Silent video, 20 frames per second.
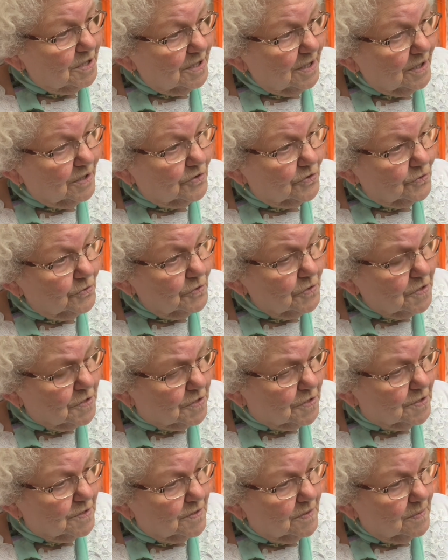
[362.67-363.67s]
in a
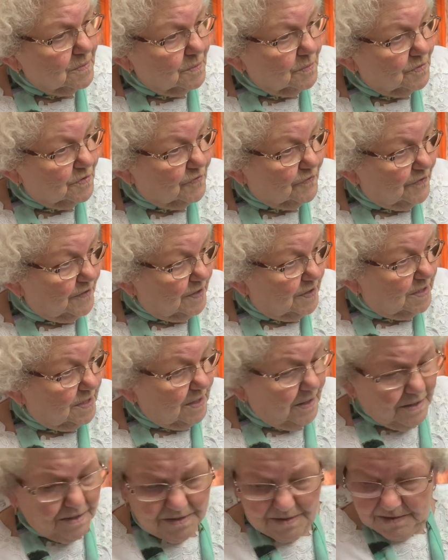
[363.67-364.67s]
cross, was from
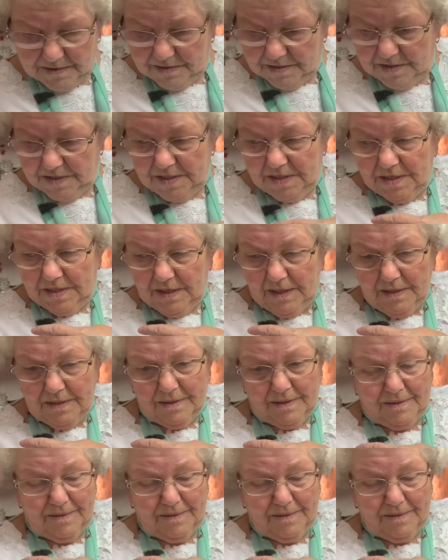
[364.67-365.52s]
here to here.